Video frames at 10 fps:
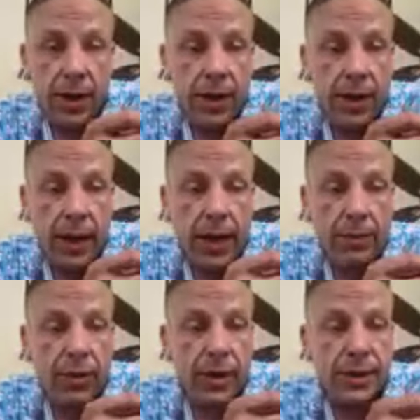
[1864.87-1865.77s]
I've
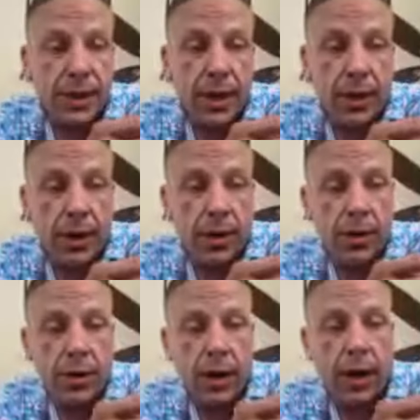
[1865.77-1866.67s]
not been to Hilton
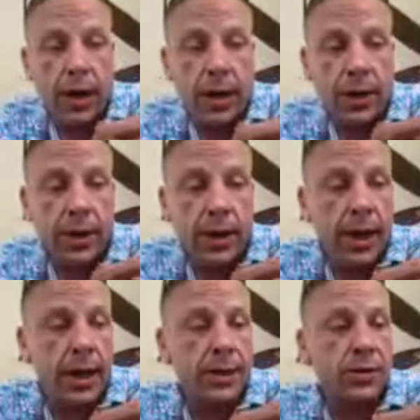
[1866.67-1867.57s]
Head, but it's
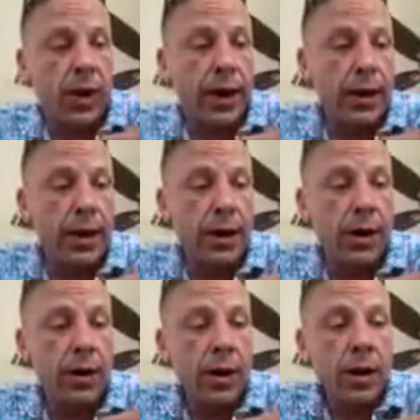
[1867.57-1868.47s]
near. Hilton Head
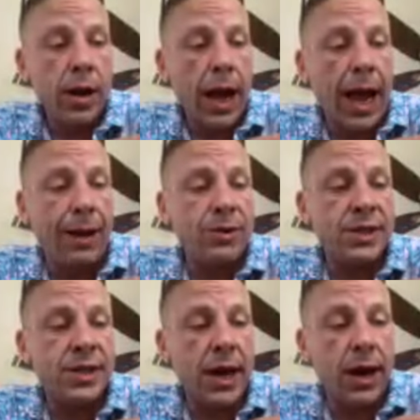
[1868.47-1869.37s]
is right near.
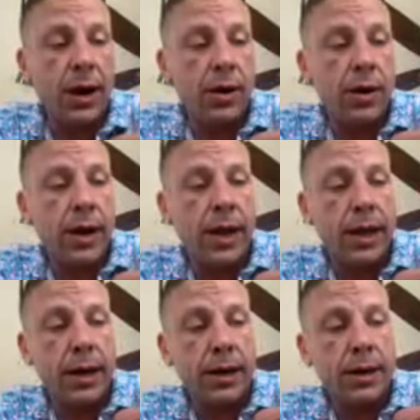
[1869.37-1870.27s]
I was
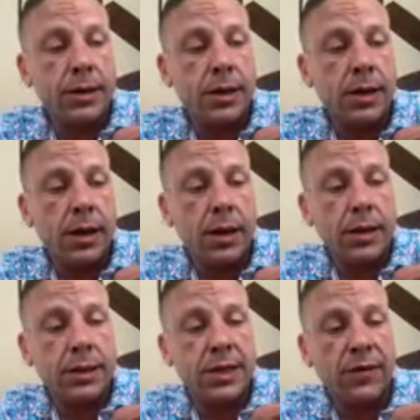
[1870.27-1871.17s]
there in
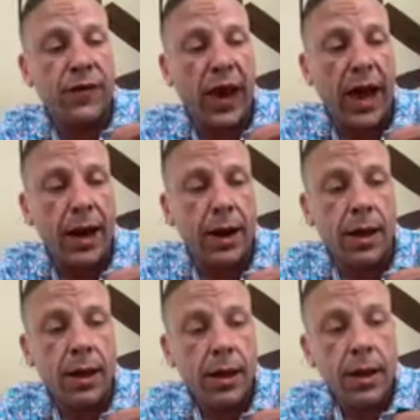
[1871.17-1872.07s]

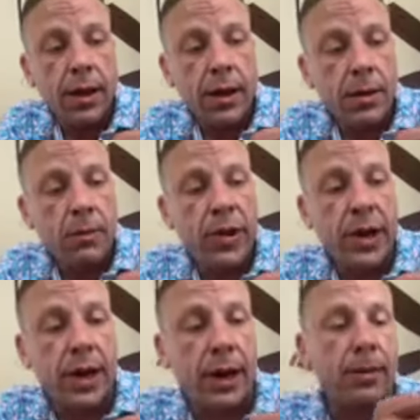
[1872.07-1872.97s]
Savannah
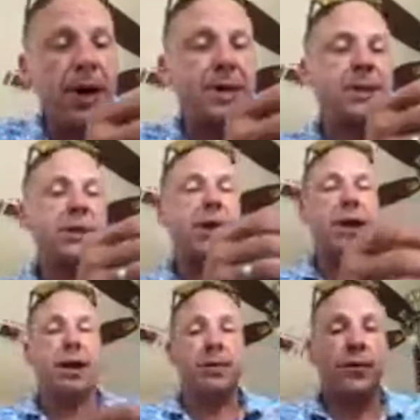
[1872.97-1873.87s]
picking up my
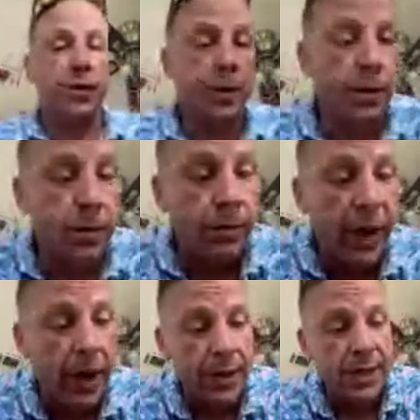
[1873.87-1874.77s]
son
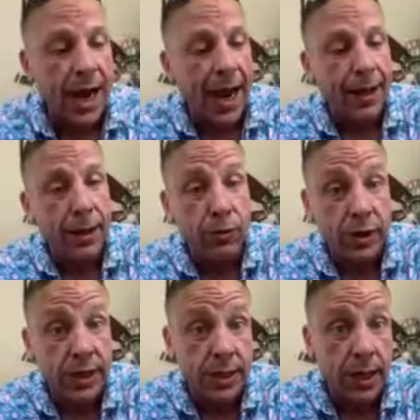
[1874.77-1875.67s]
from Paris Island,
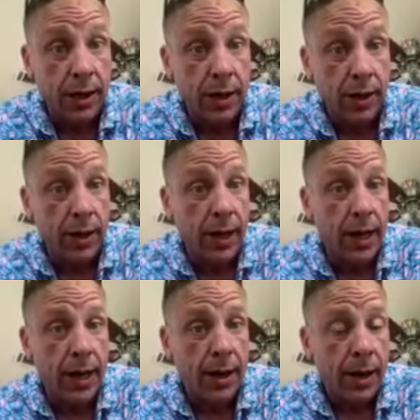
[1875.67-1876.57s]
which is near Hilton
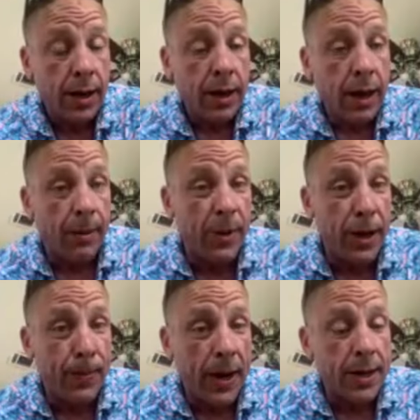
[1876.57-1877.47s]
Head. I've been to
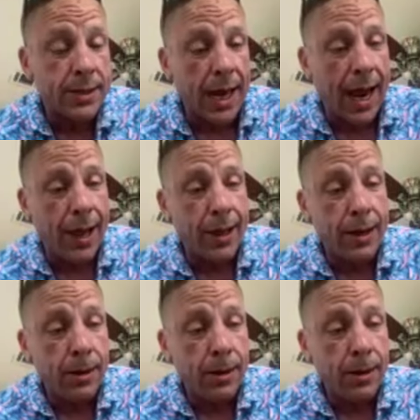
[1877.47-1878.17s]
Paris Island.